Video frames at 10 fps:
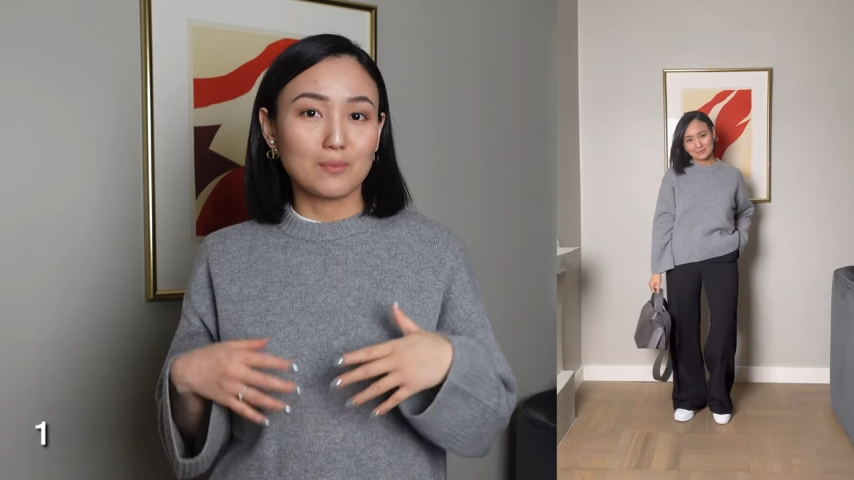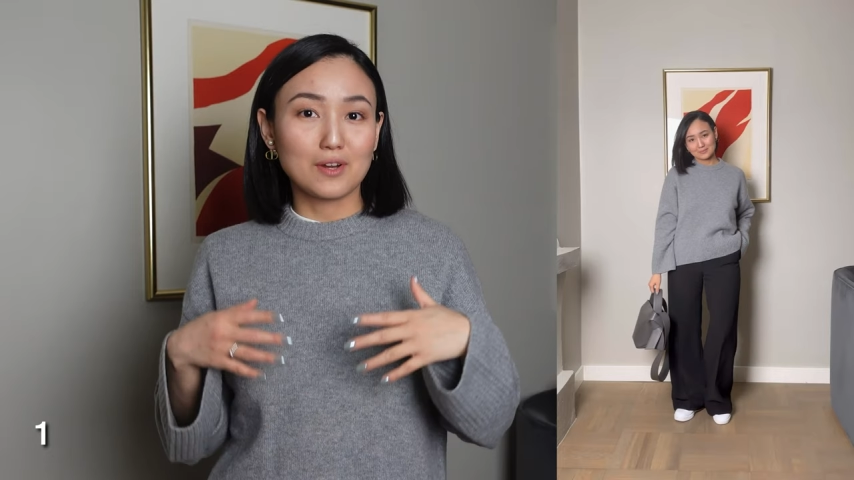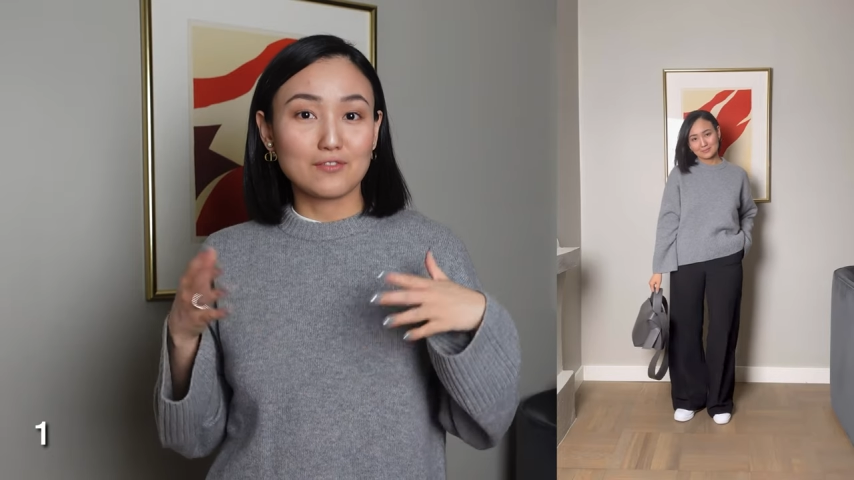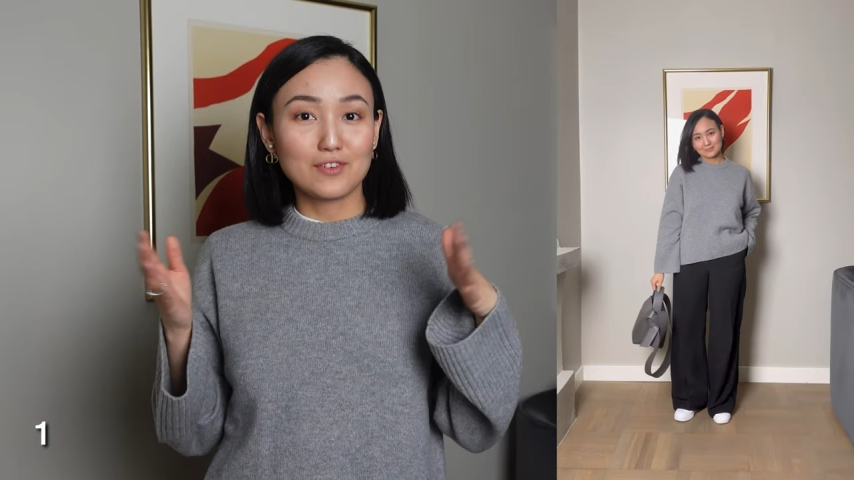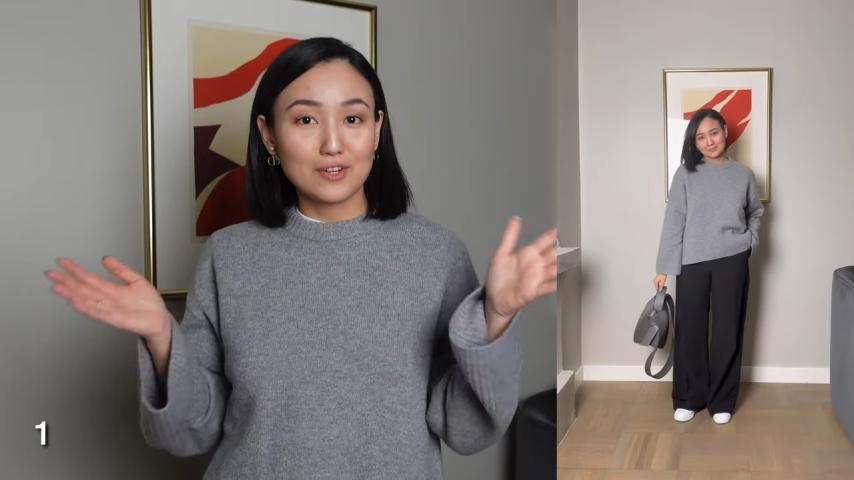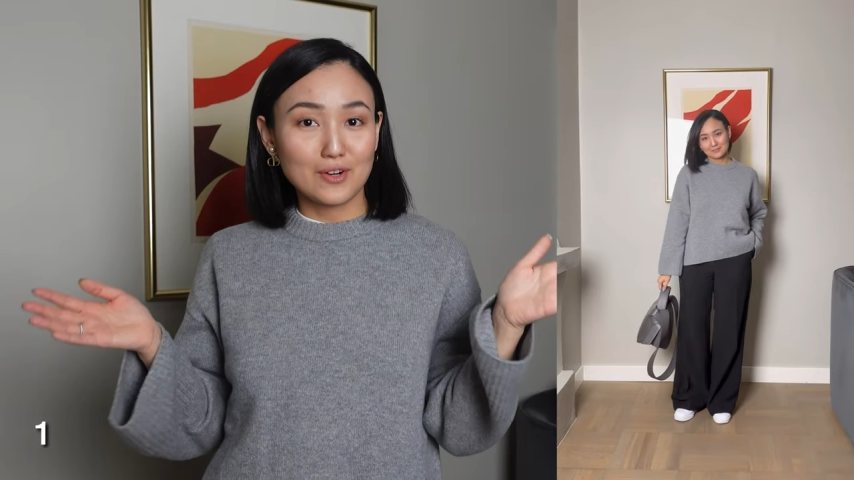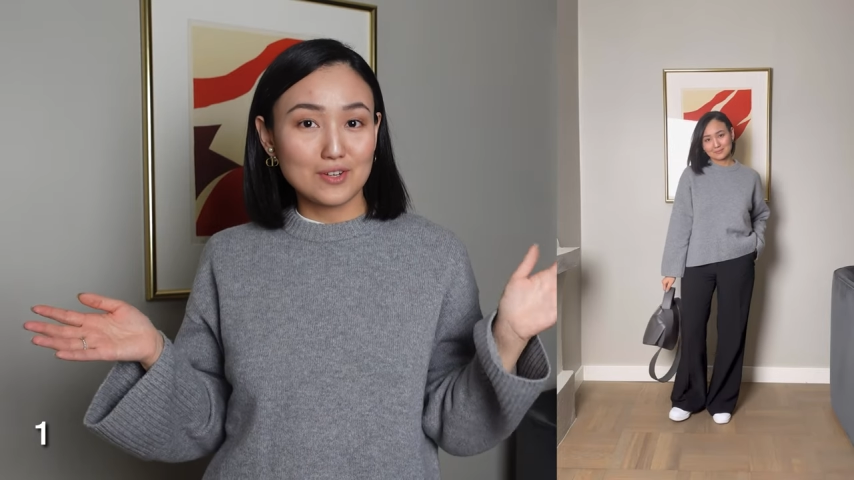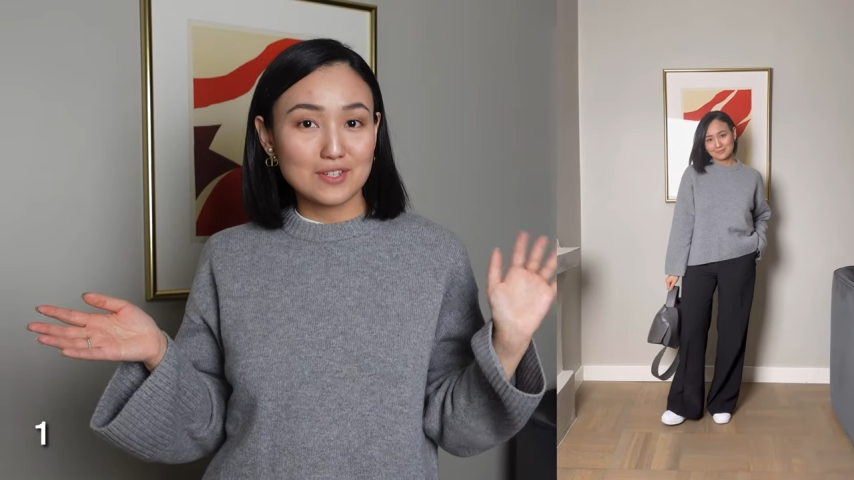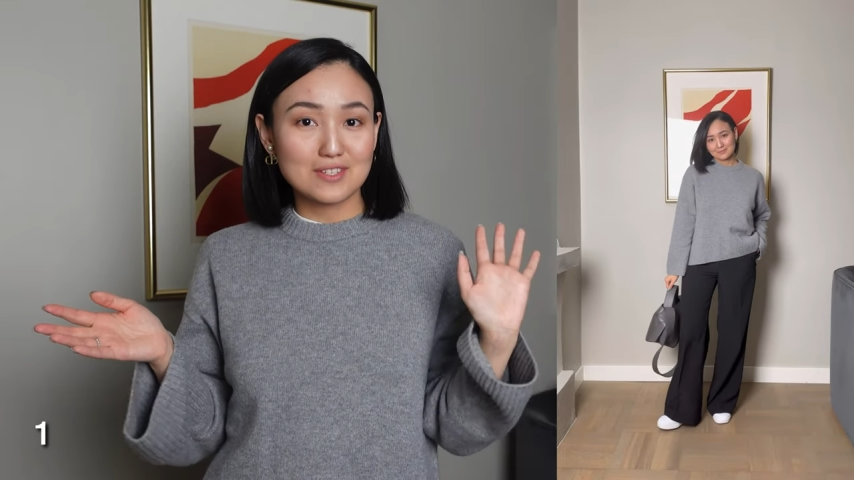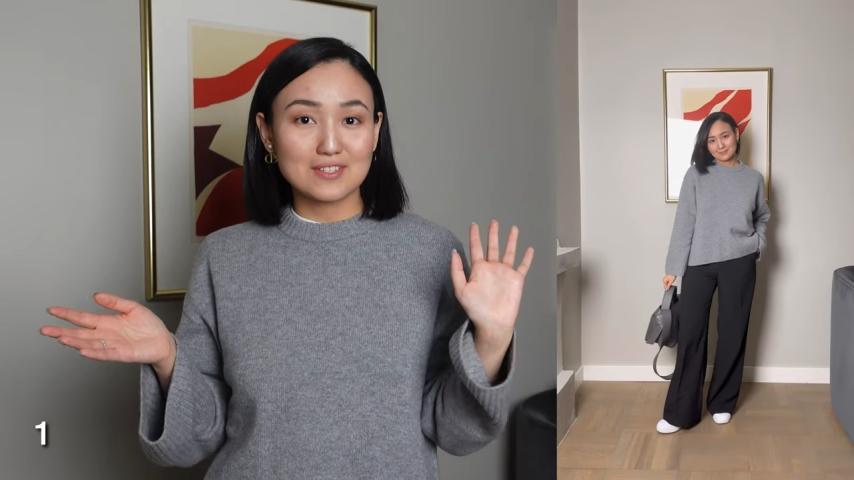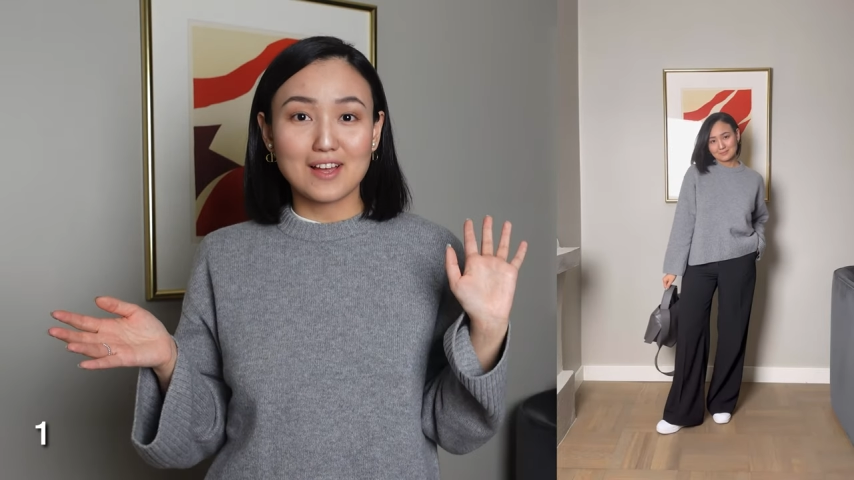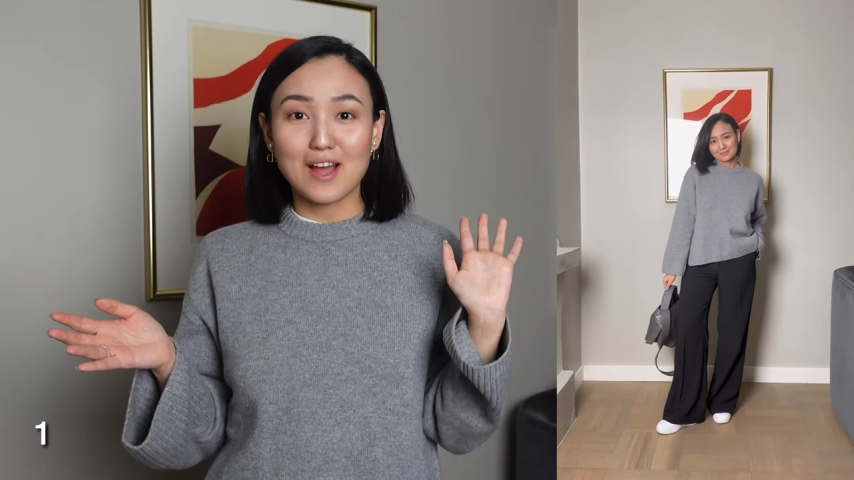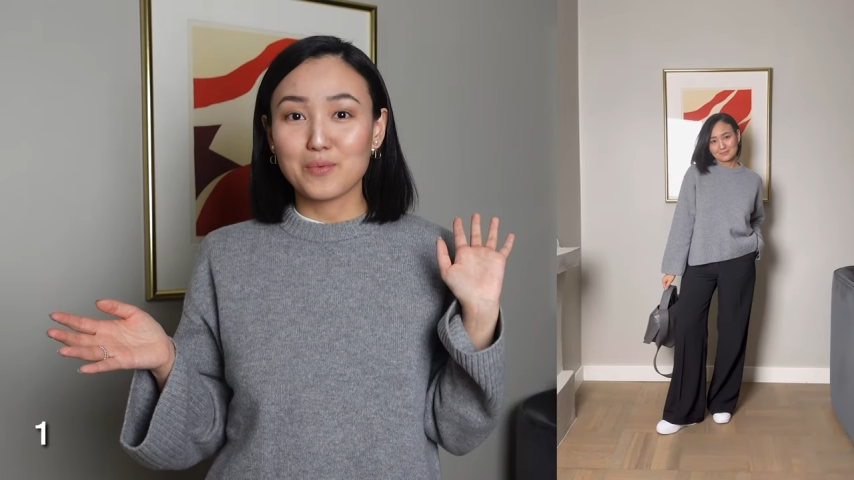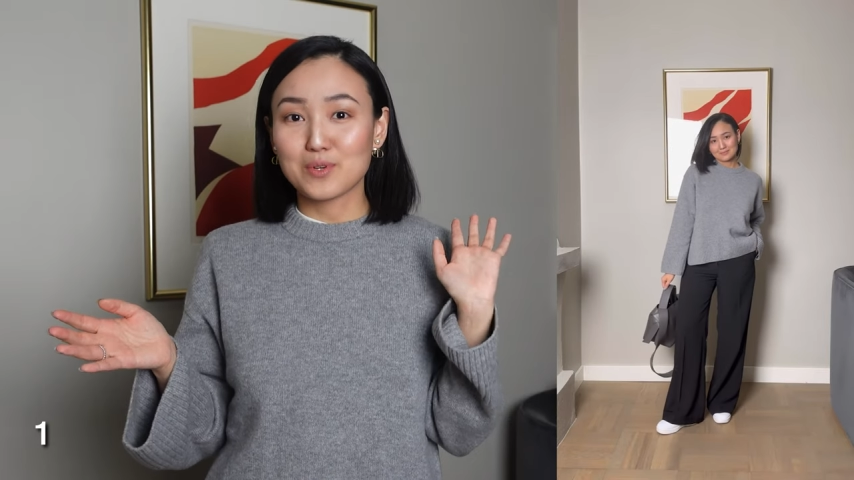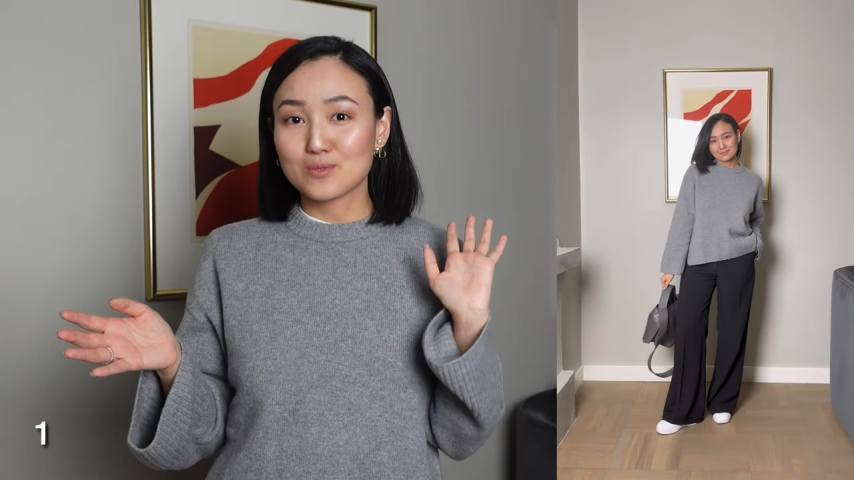my videos, I
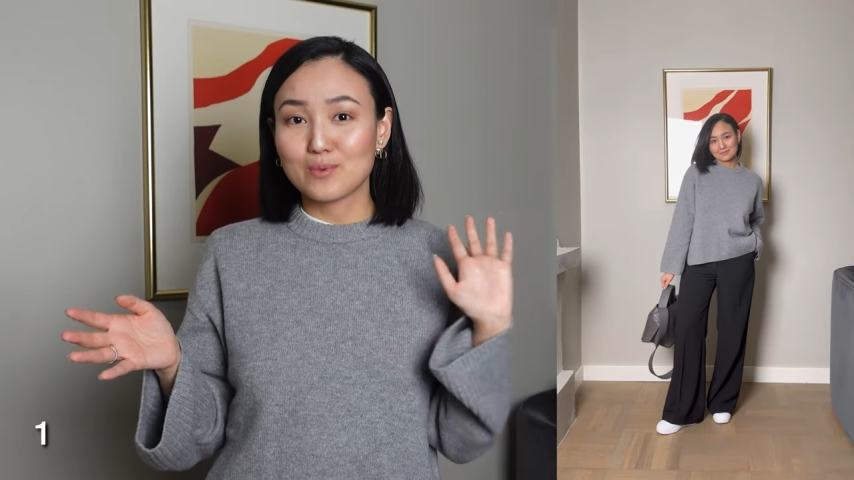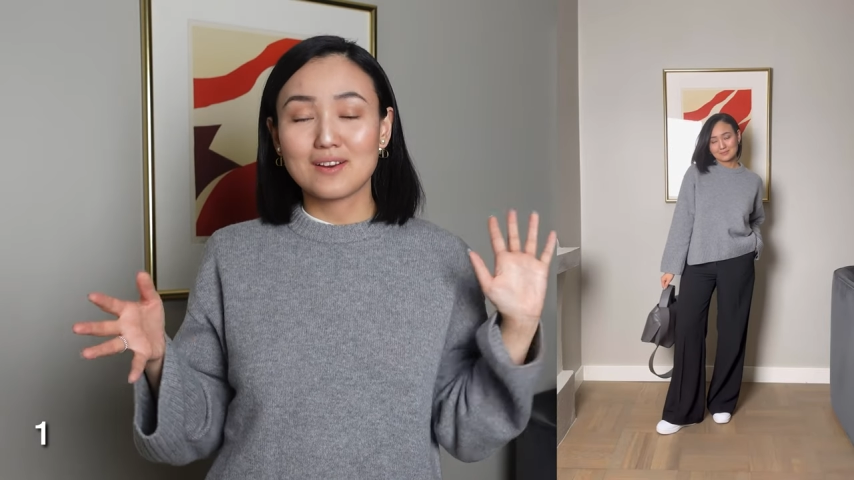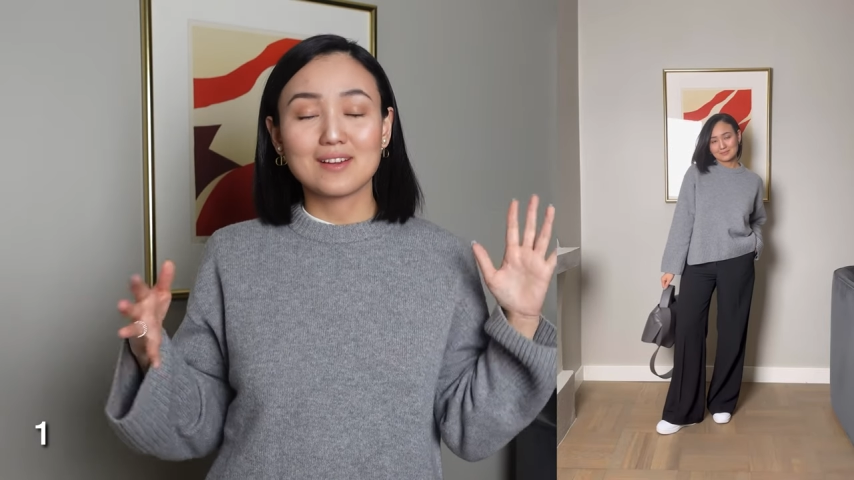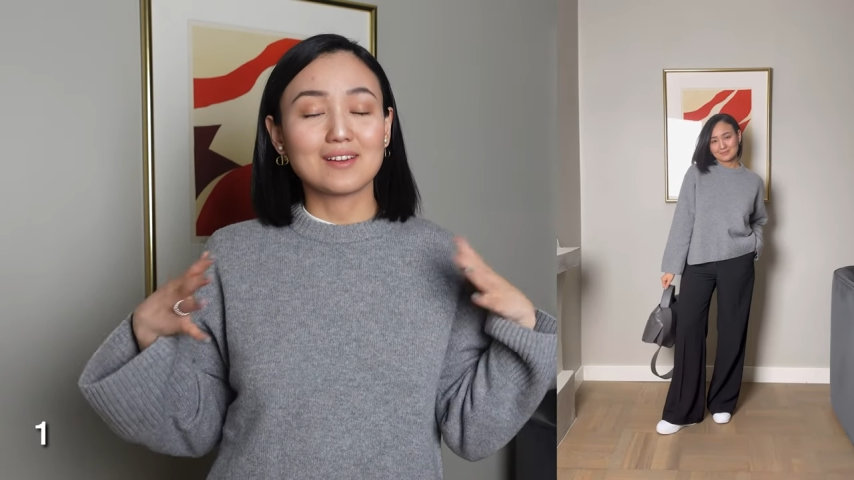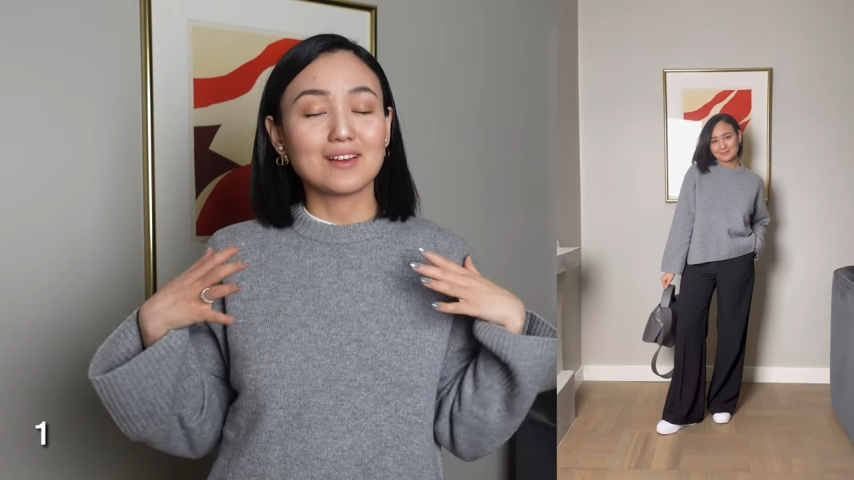was wearing